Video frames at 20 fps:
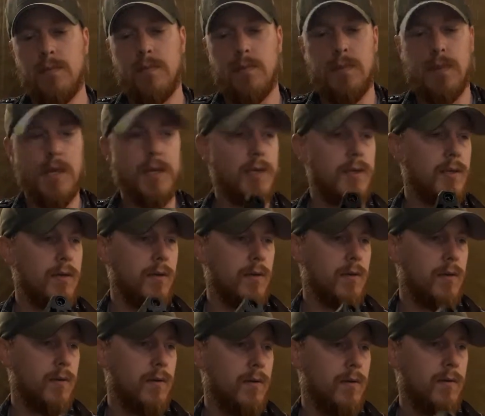This
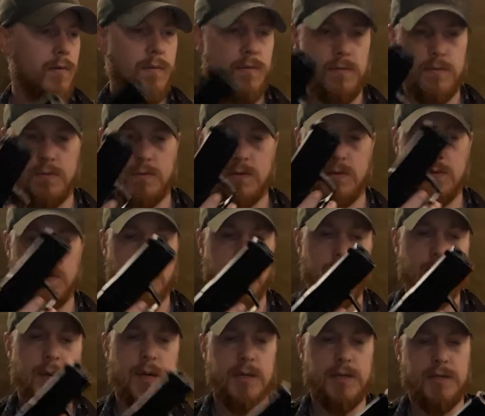gun
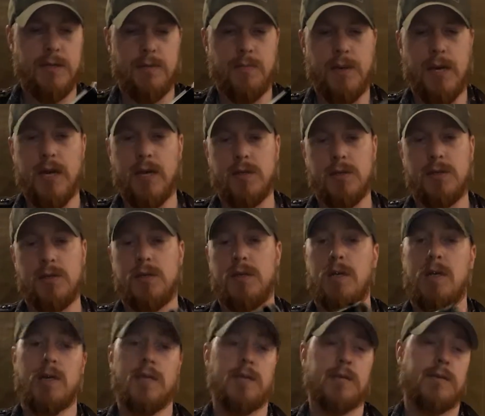compared to the Match
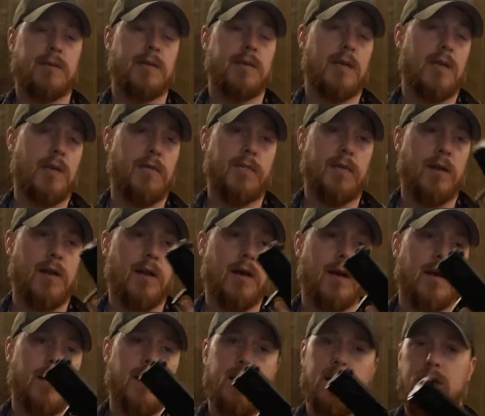is even
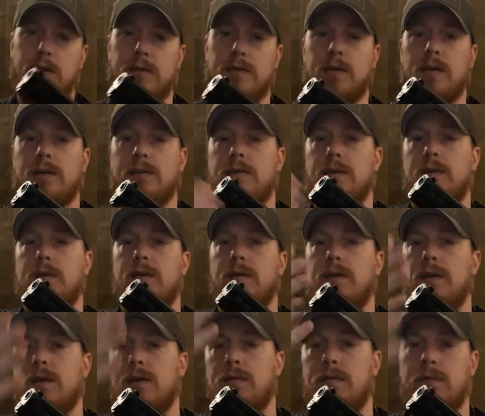lighter because it hasn't got
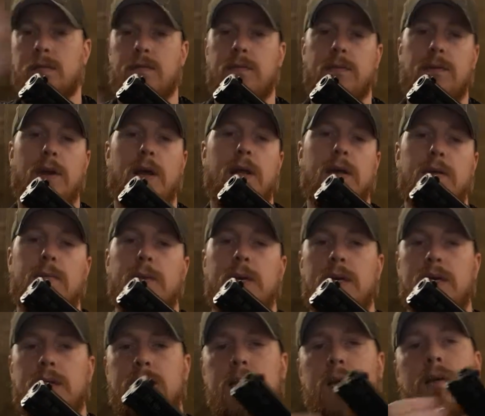the front end
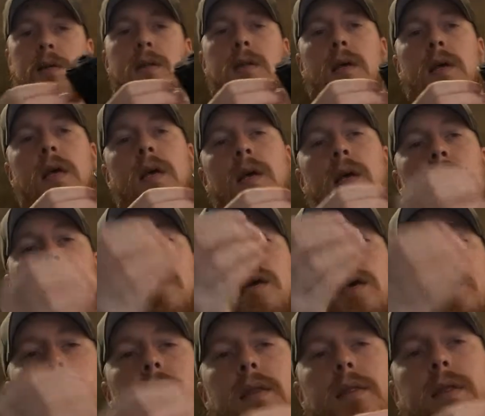piece on.
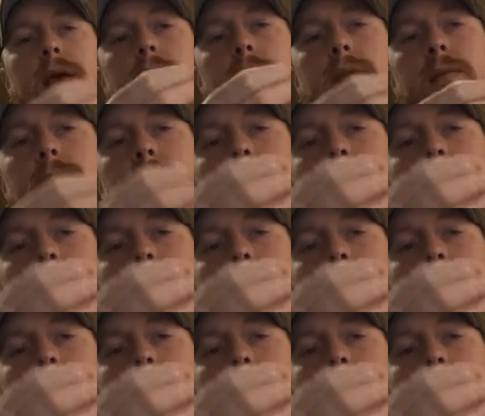In that